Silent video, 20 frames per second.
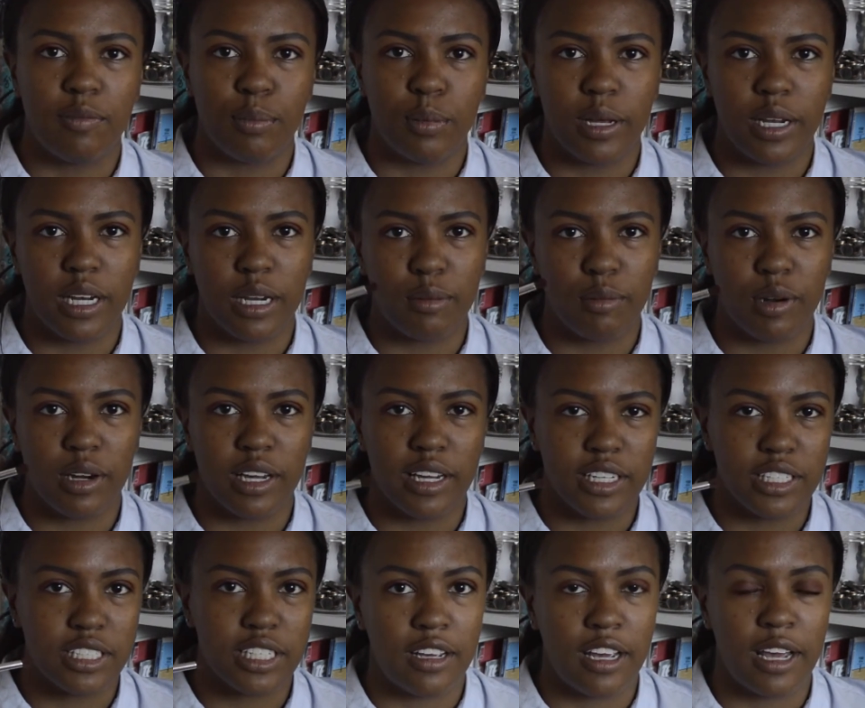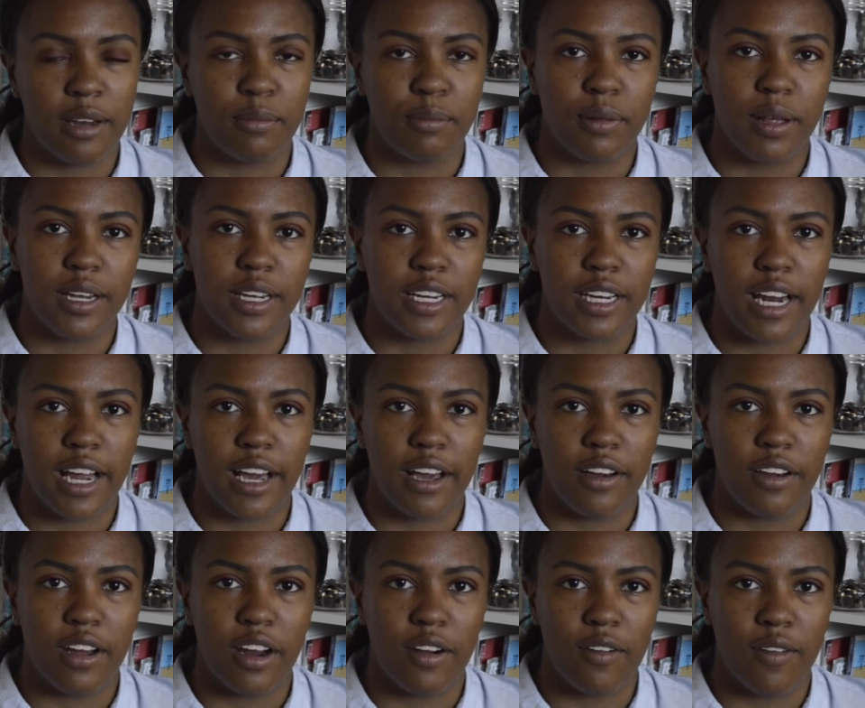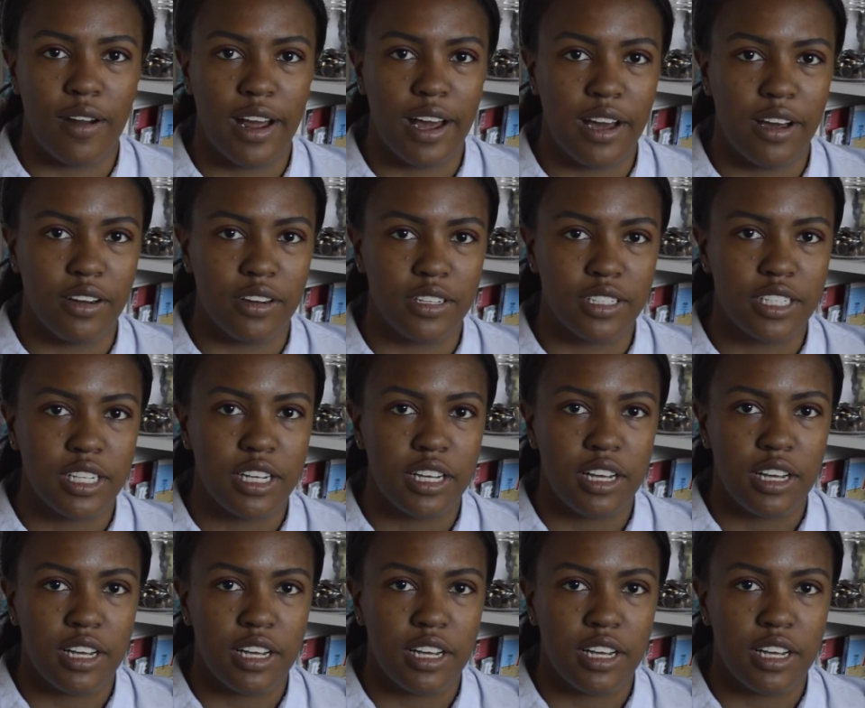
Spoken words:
blending brush and blend it out around